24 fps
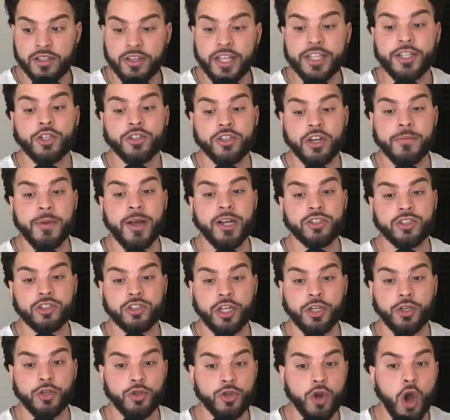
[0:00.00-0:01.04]
Like you're talking about just
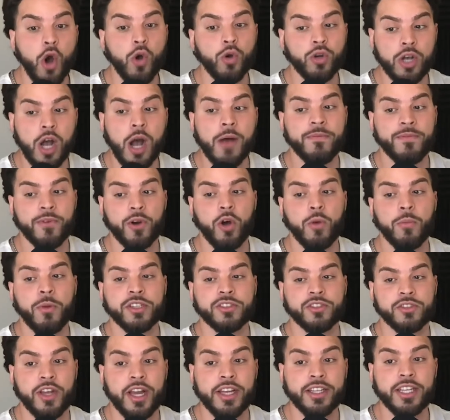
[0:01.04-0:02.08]
like no cum for a whole
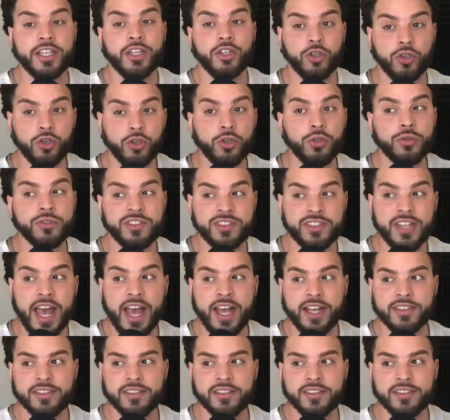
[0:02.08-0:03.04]
month. So that includes sex.